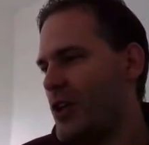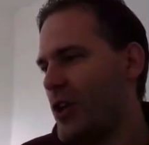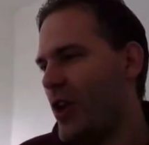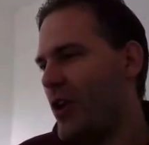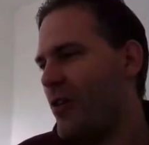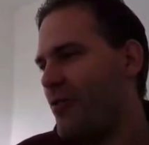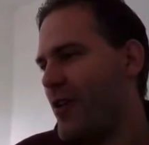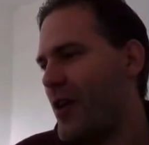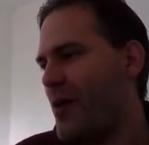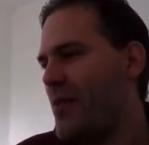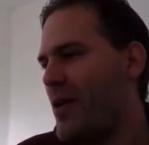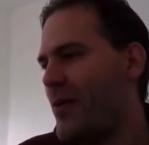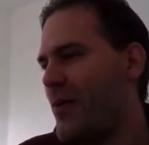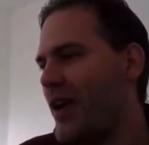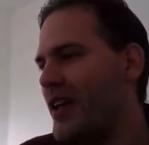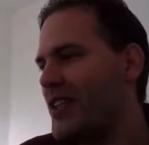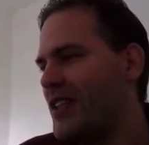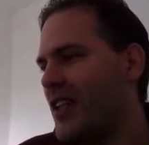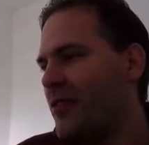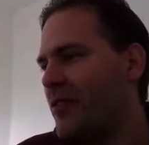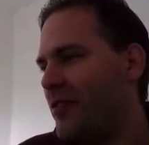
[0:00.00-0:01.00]
So if I'm a
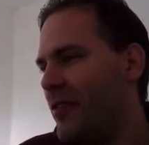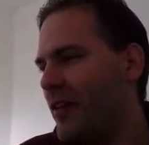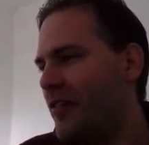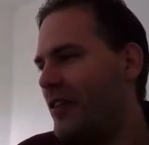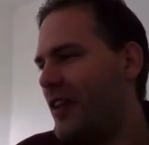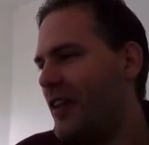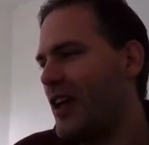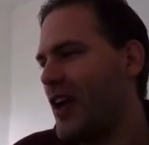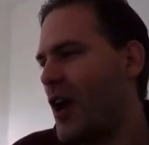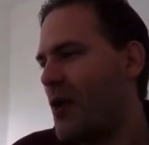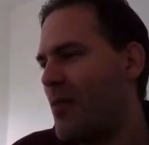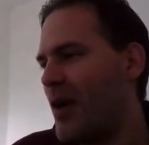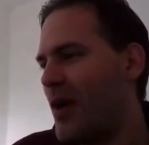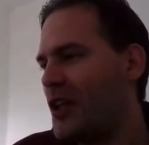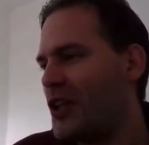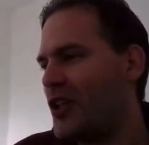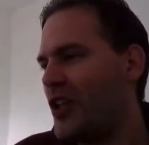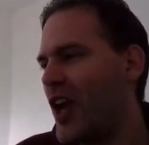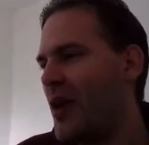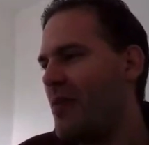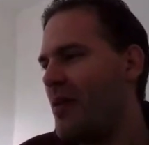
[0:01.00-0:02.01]
resident 50, how
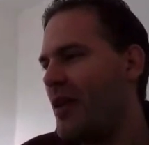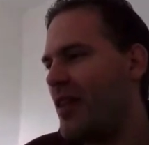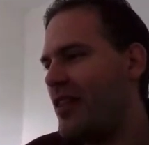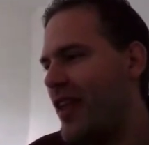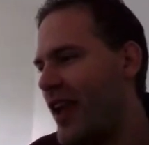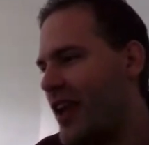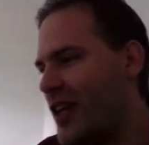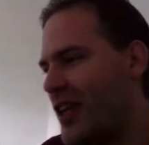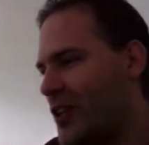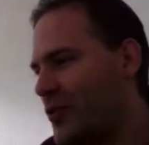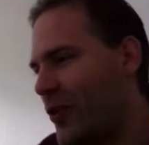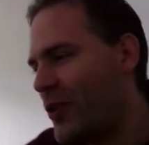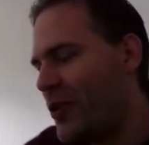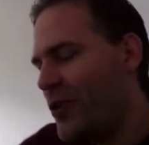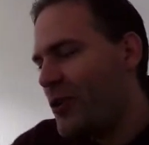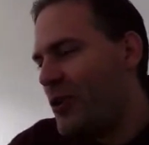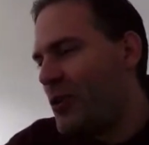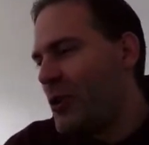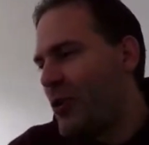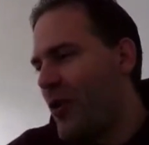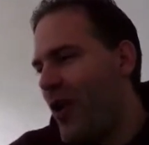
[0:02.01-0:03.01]
much time it takes for
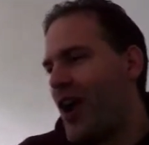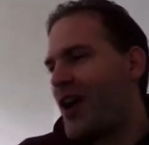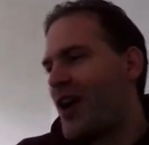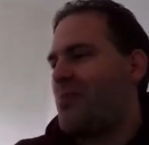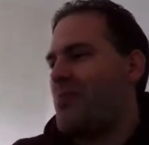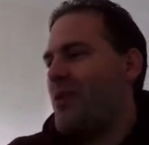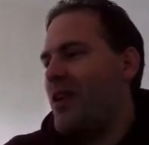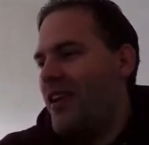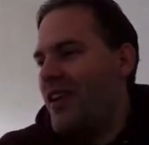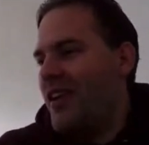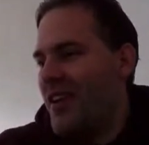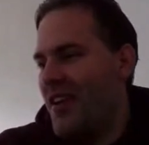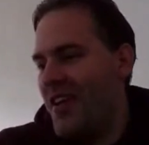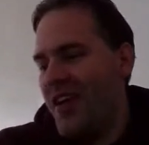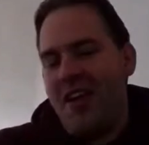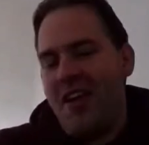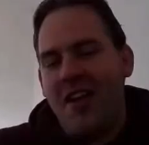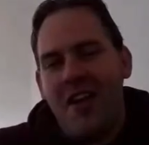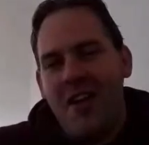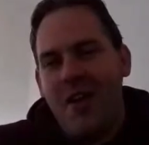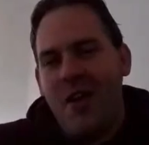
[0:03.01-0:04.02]
you to crack me?
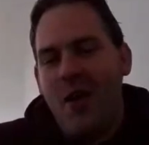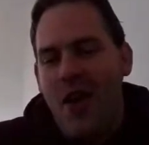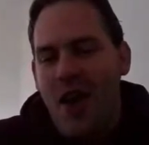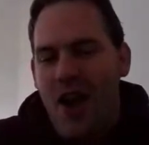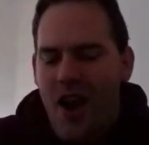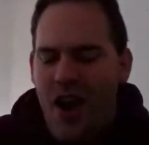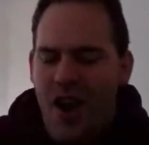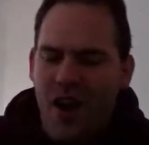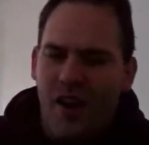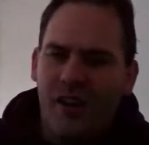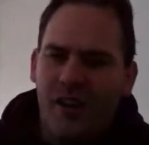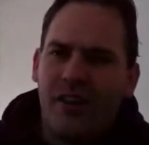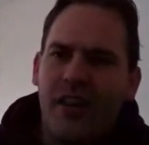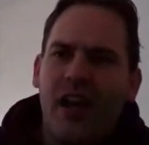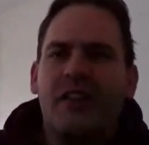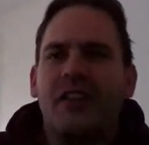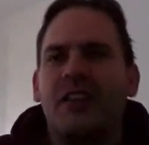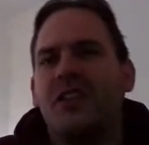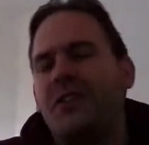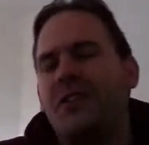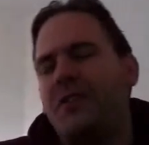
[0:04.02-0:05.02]

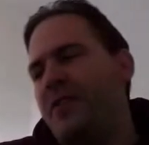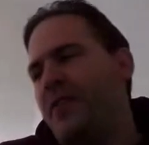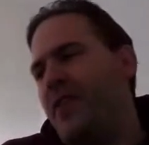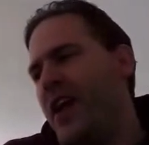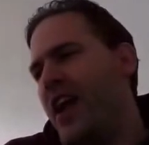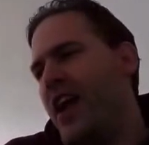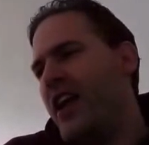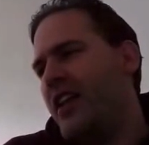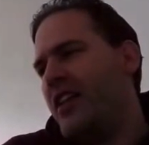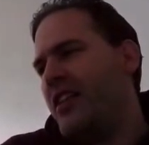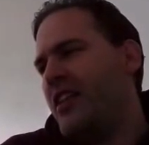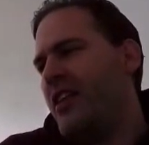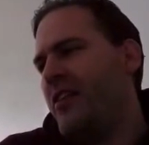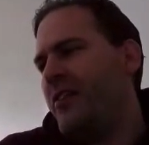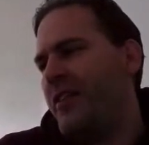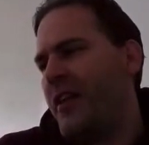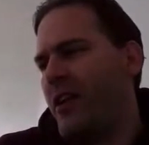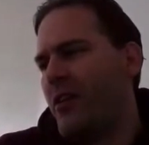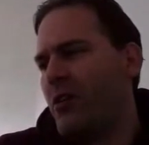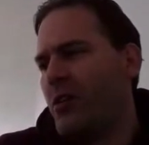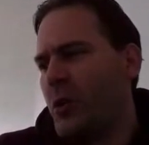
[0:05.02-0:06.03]
That is very
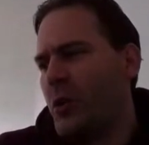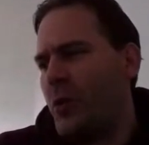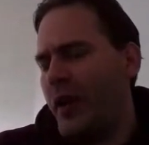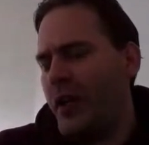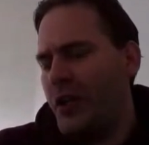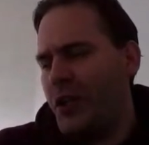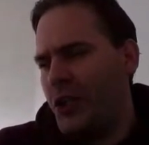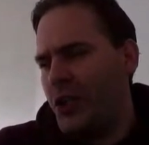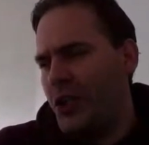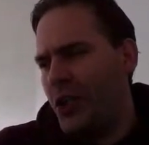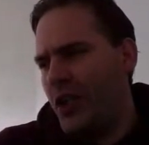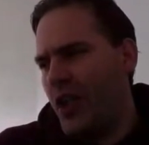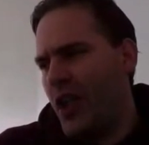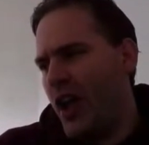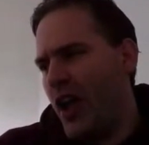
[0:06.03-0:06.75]
difficult question.